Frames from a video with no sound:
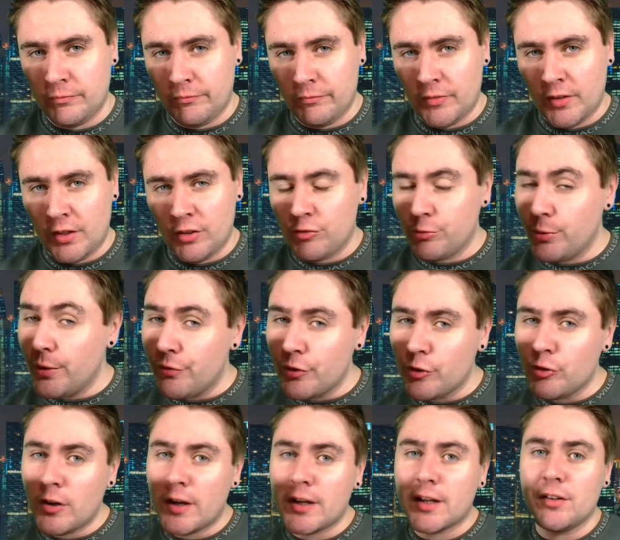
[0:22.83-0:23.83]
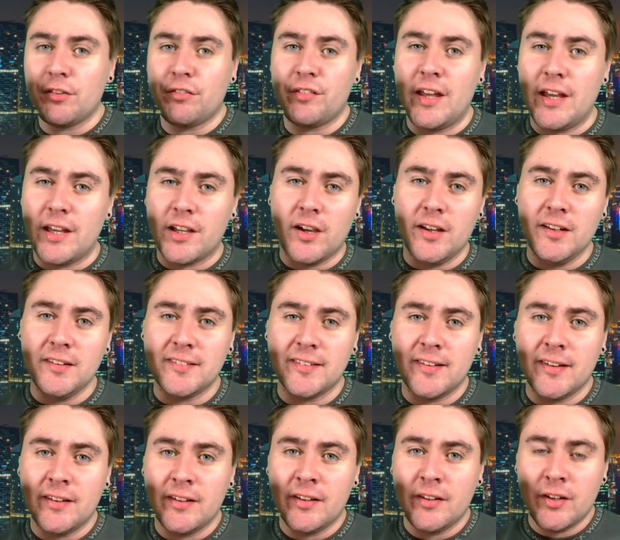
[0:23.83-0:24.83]
So we have a cracker today, guys.
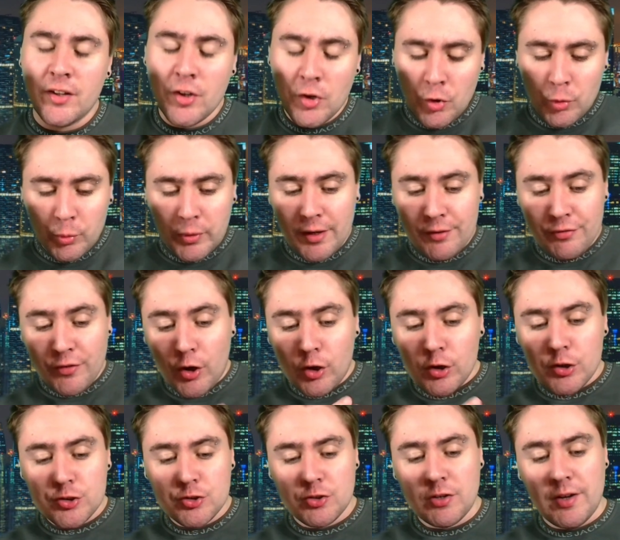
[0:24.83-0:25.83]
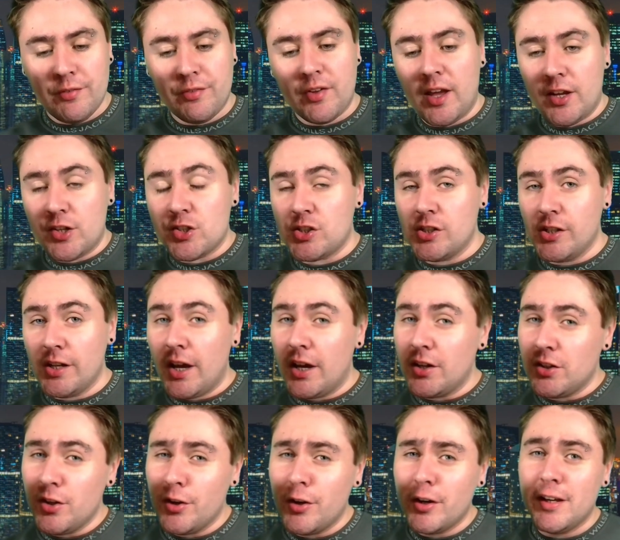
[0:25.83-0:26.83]
We have Archer Aviation and
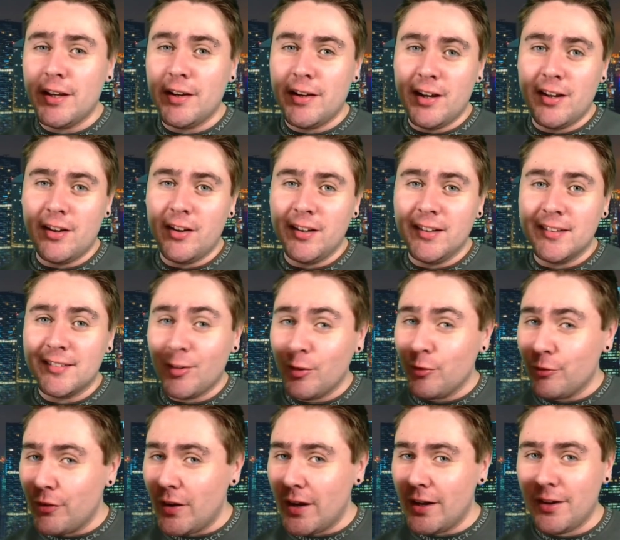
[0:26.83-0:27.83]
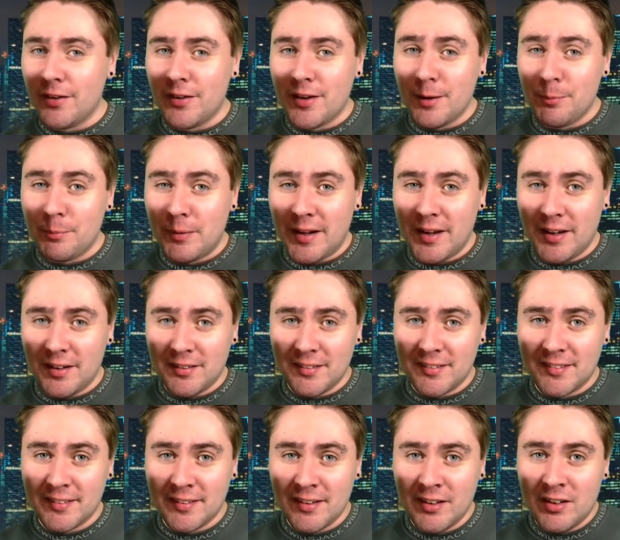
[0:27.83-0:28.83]
United Airlines unveiling their plans
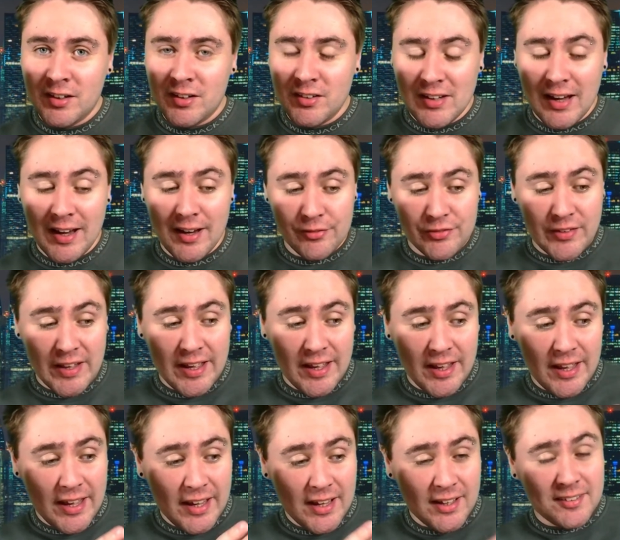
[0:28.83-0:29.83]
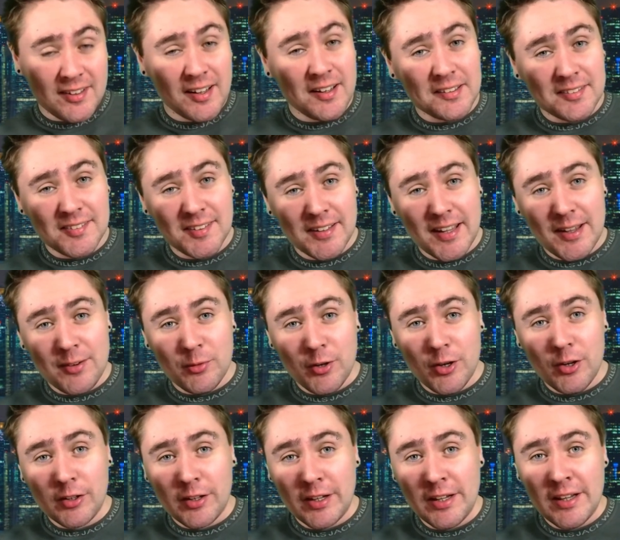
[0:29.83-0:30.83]
to have their air taxi
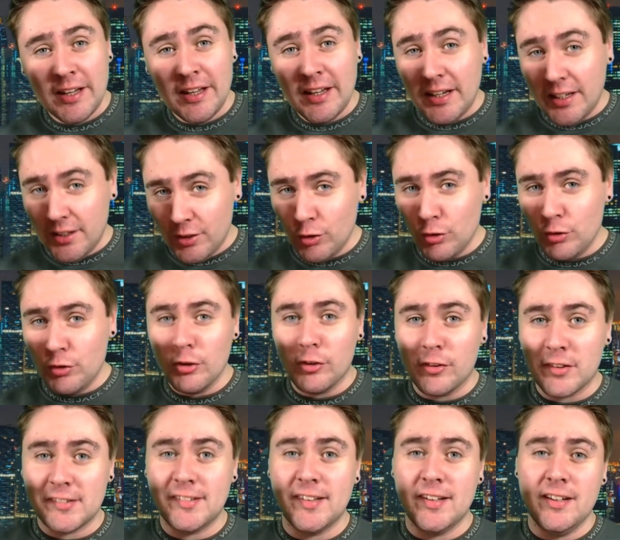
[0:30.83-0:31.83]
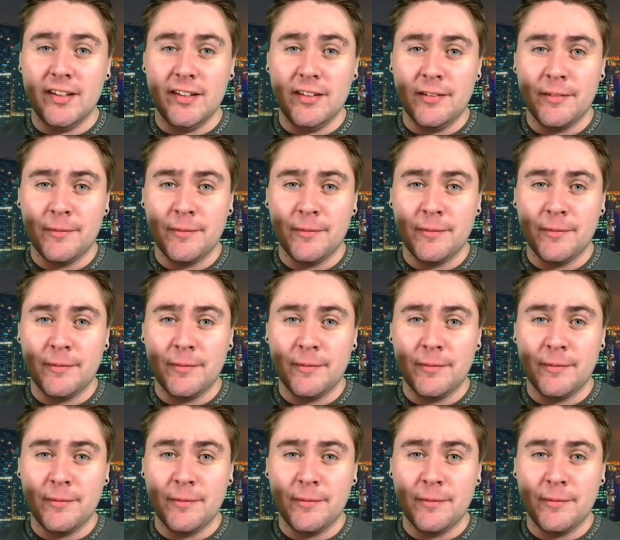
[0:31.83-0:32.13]
network in New York City.